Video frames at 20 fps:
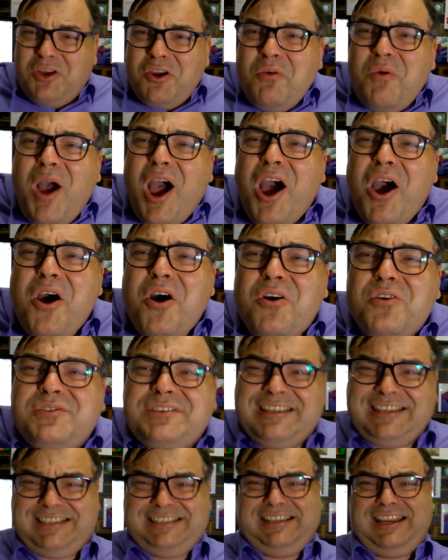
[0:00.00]
too
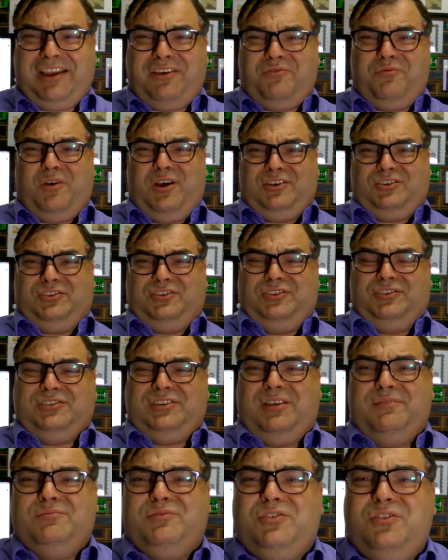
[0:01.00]
old to sell
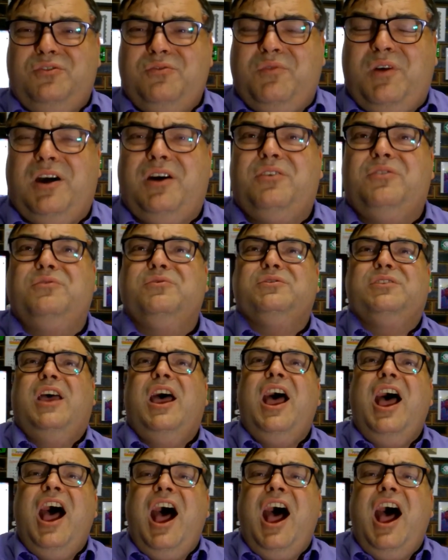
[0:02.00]
watches. I'm too old.